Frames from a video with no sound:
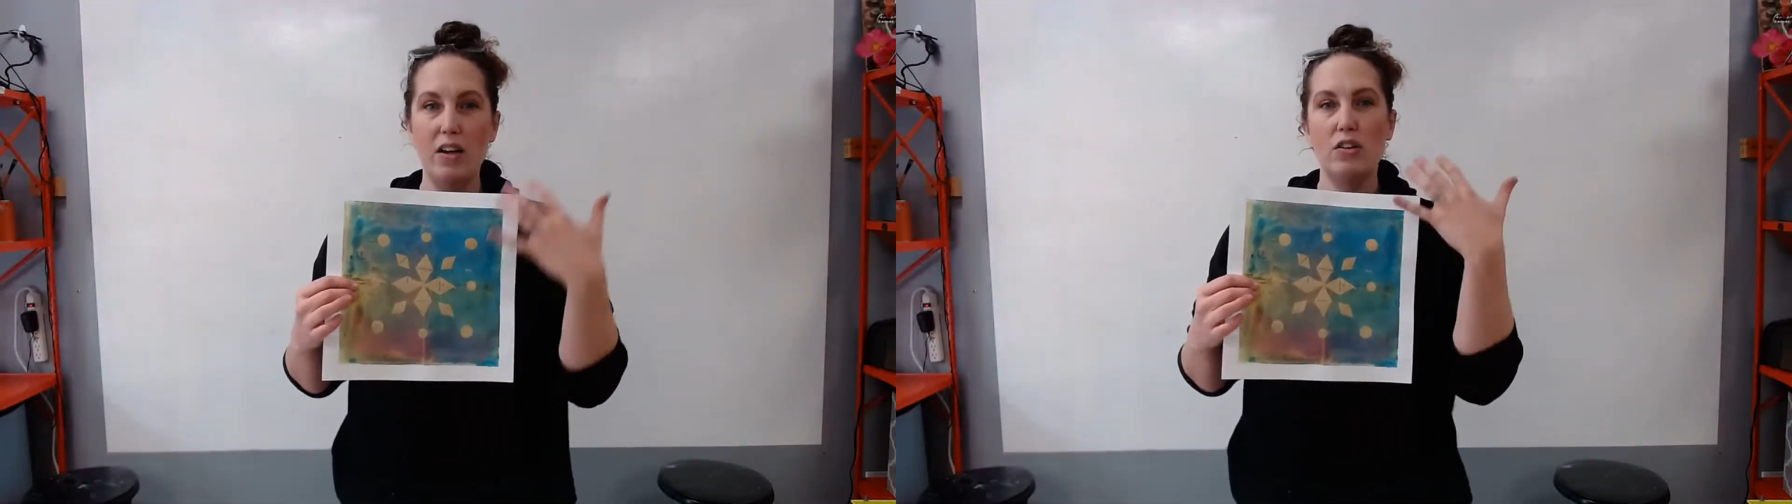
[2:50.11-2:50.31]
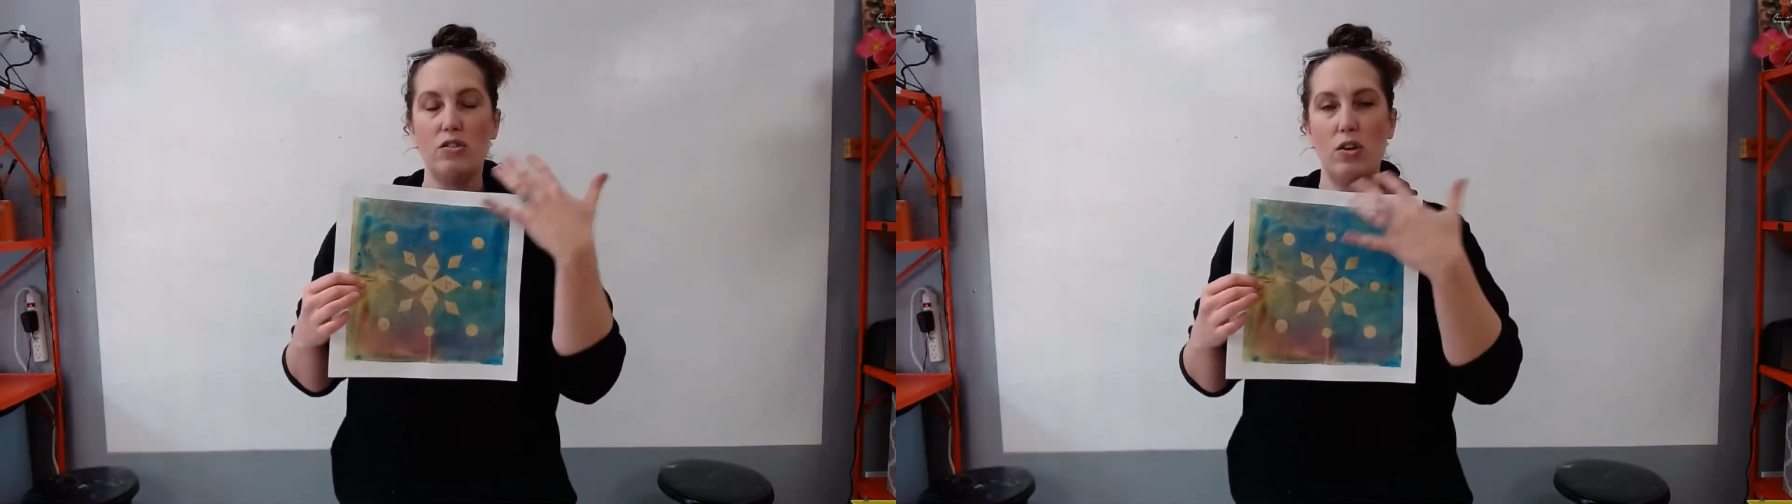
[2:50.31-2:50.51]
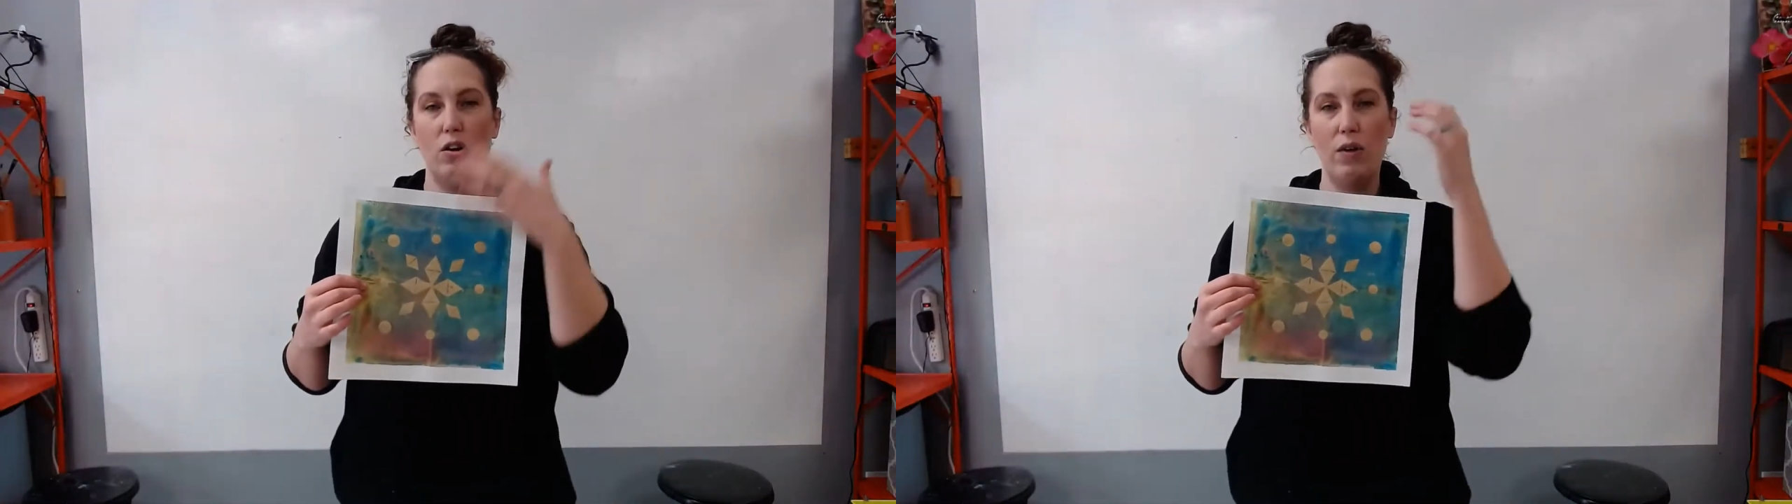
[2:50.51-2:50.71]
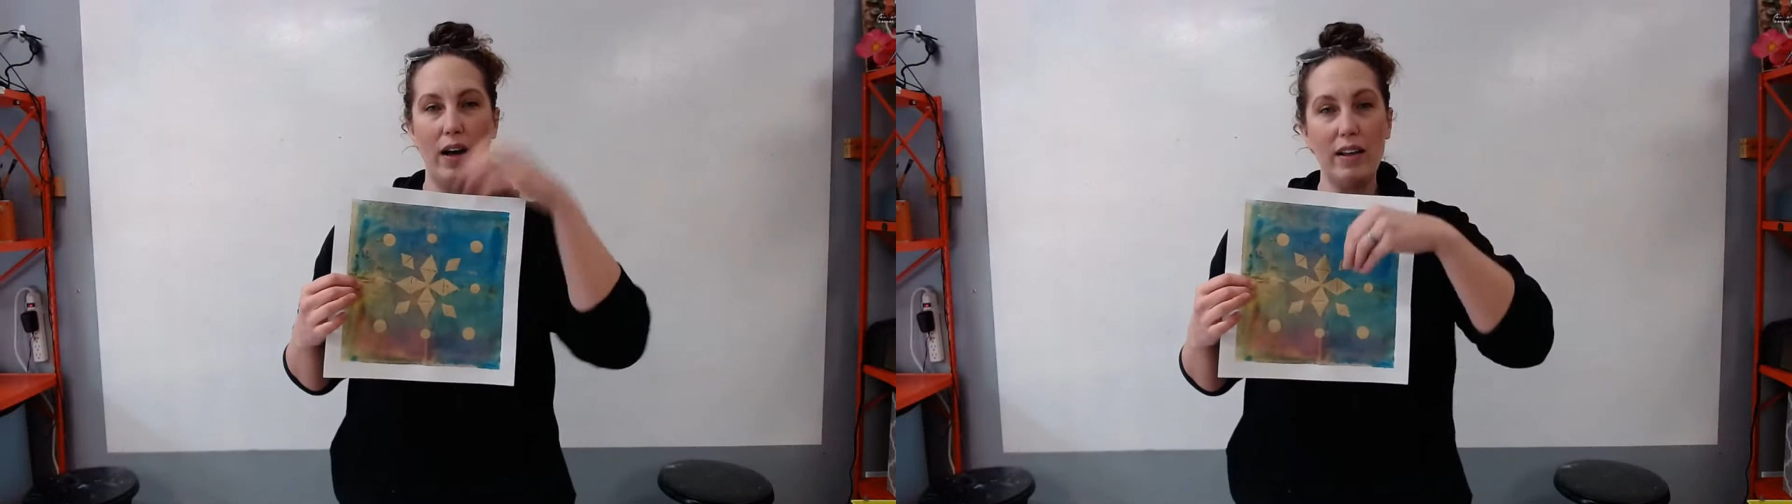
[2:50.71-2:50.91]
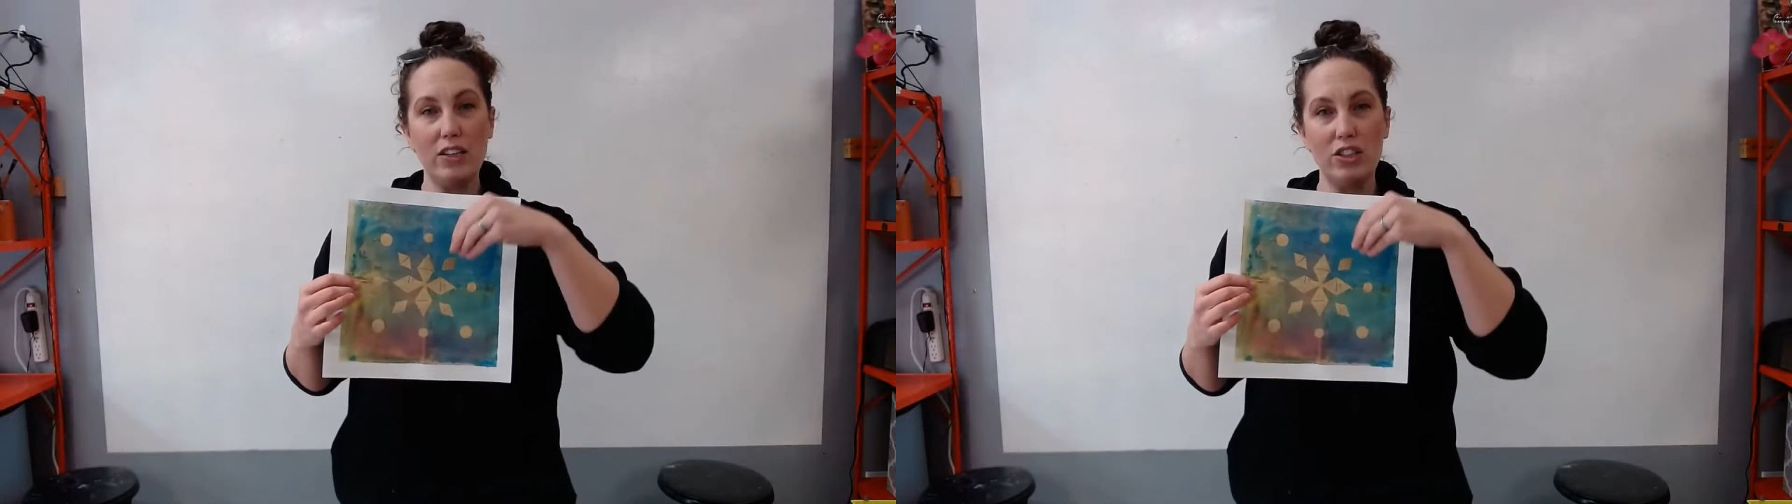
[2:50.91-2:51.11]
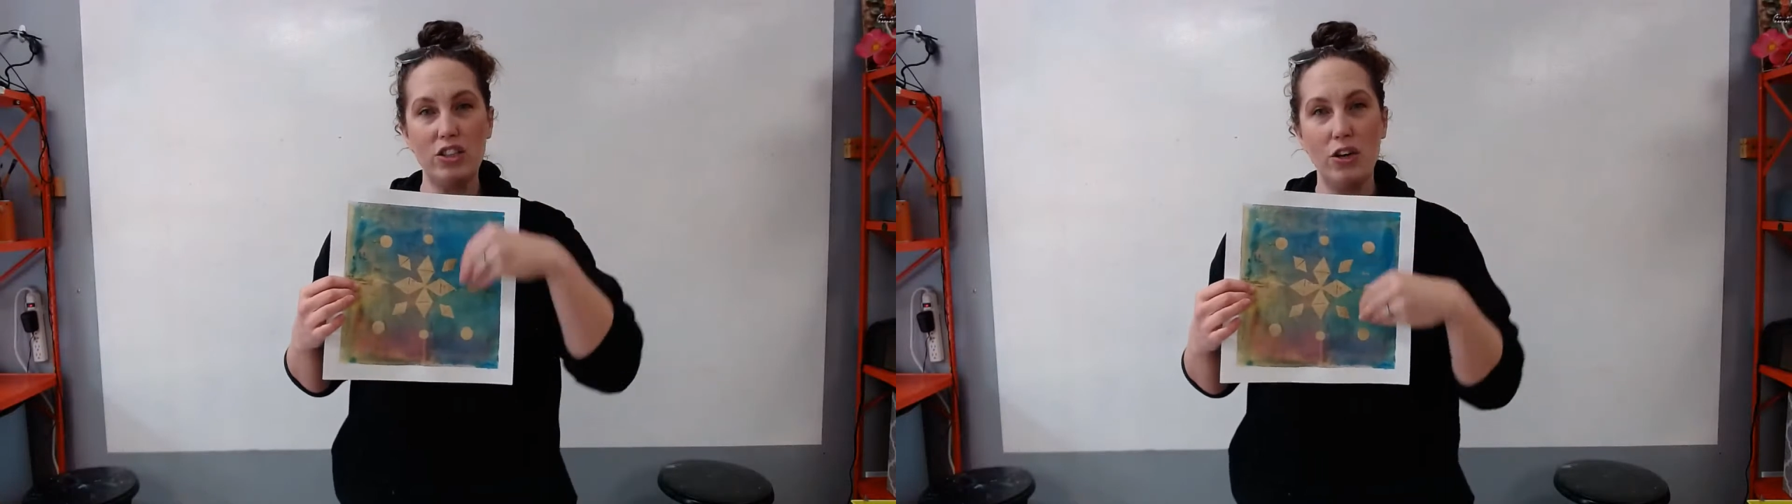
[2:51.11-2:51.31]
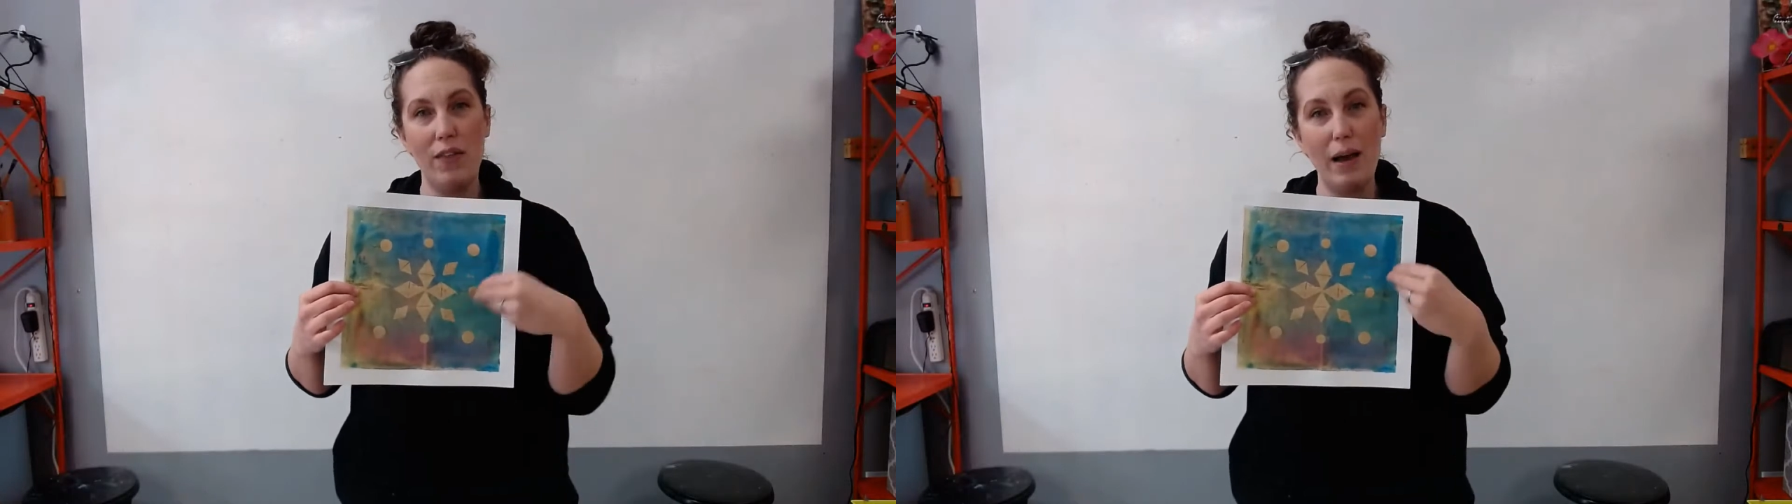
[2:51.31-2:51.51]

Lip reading: So I'll actually show